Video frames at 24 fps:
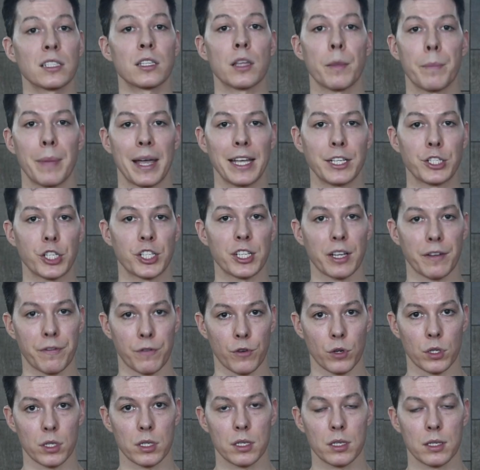the major
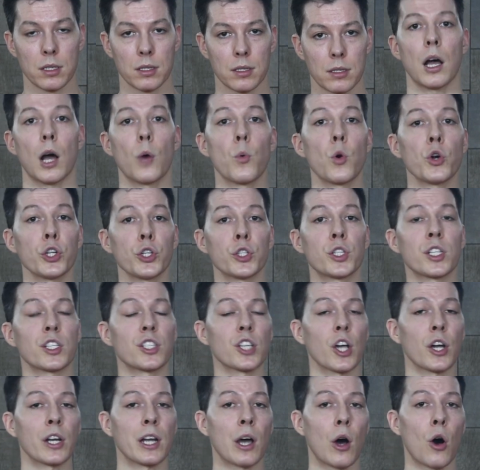difference. I want you to
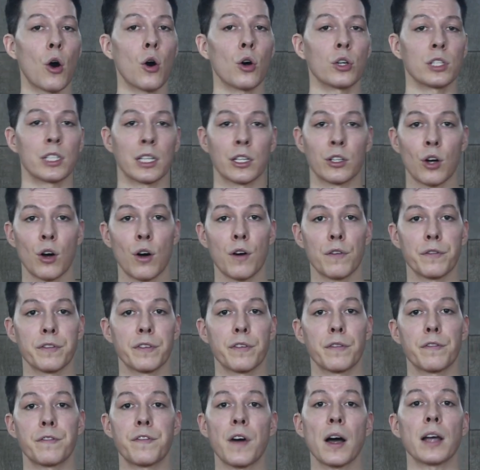turn it on and off
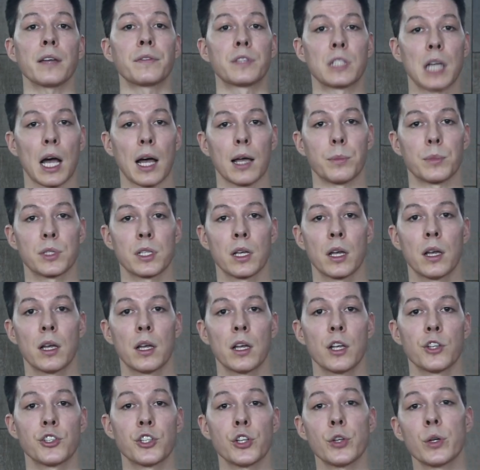5 times
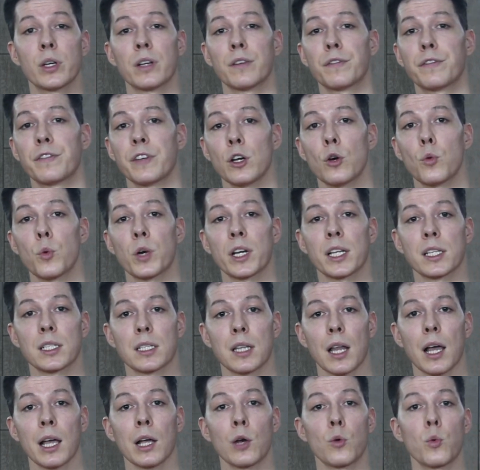so you can feel what it's
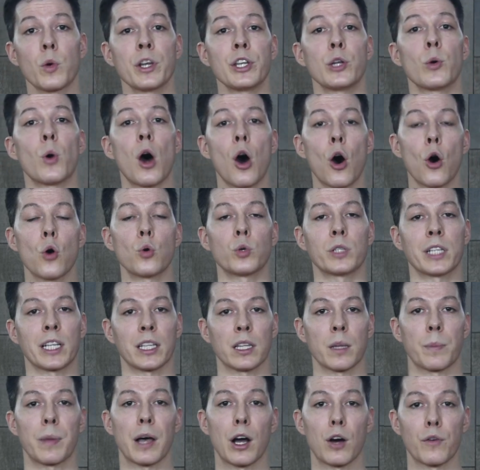like when you are holding
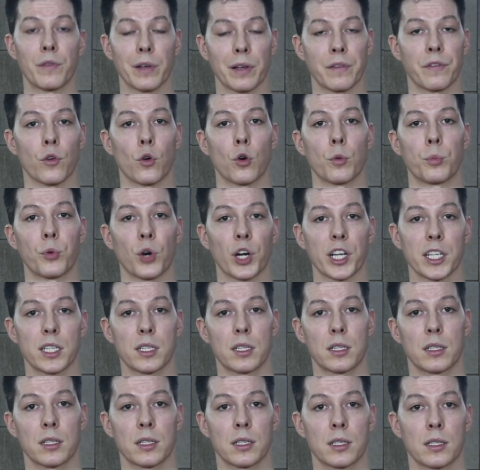the pelvic floor
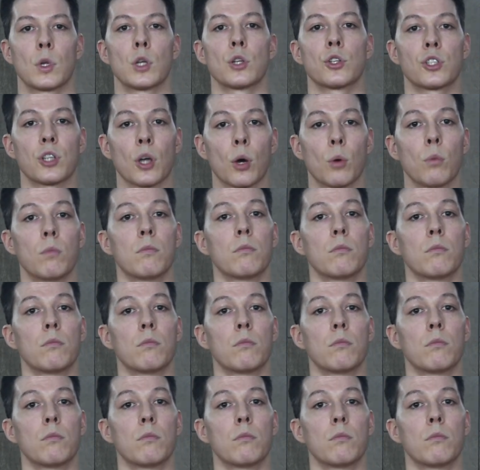brace. So,